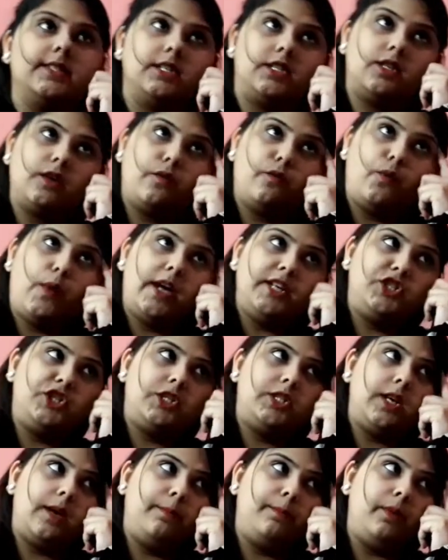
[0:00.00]
it a
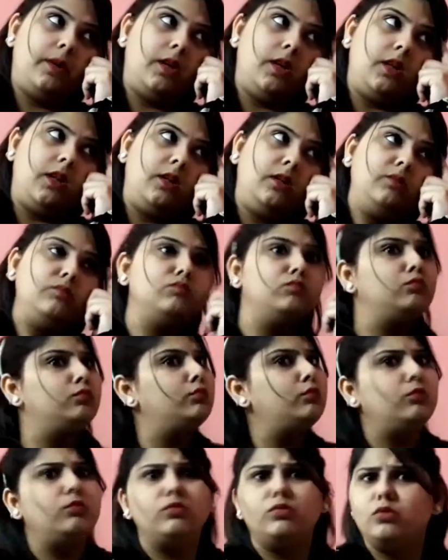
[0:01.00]
vegetable?
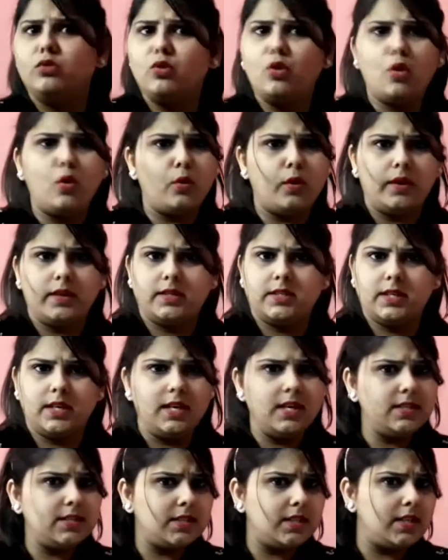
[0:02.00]
No, it
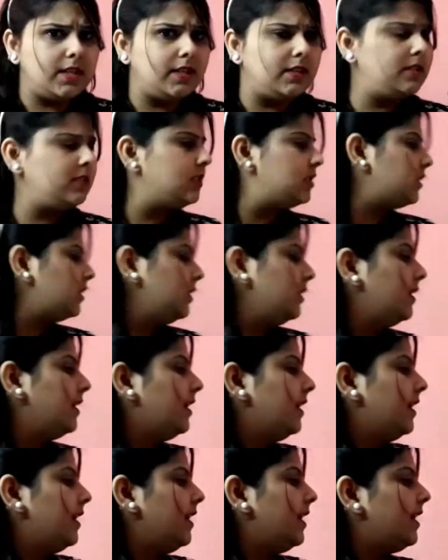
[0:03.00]
isn't.
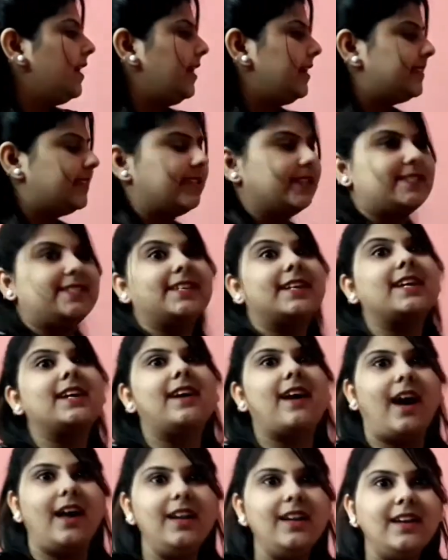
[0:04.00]
Is it a
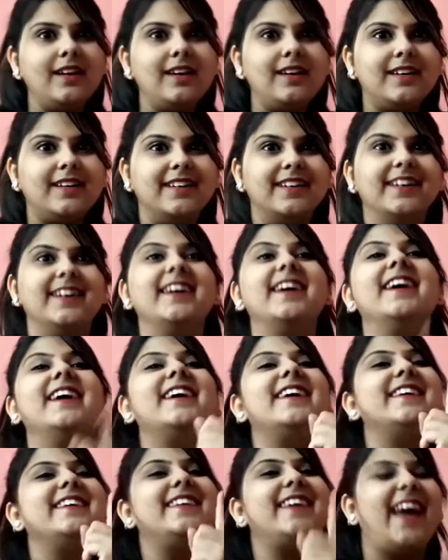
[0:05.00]
color?
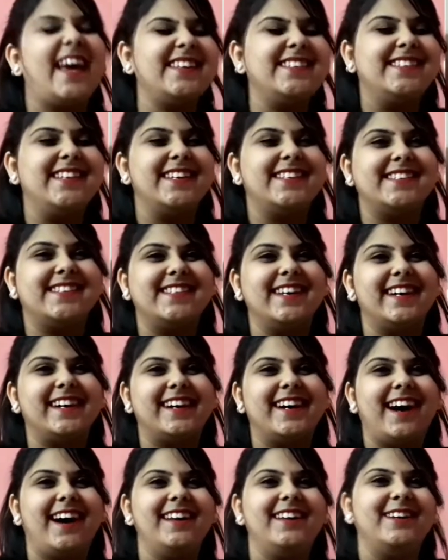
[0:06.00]
Yes, it's a
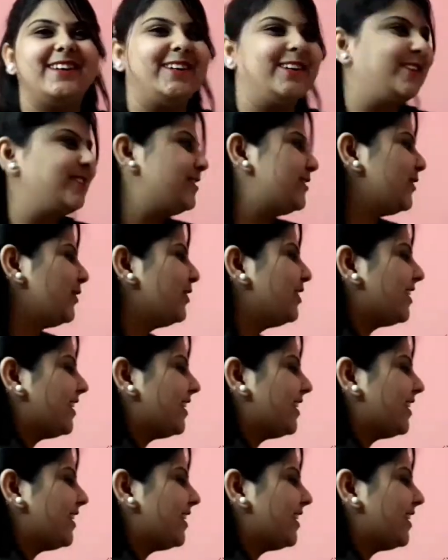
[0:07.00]
color. So the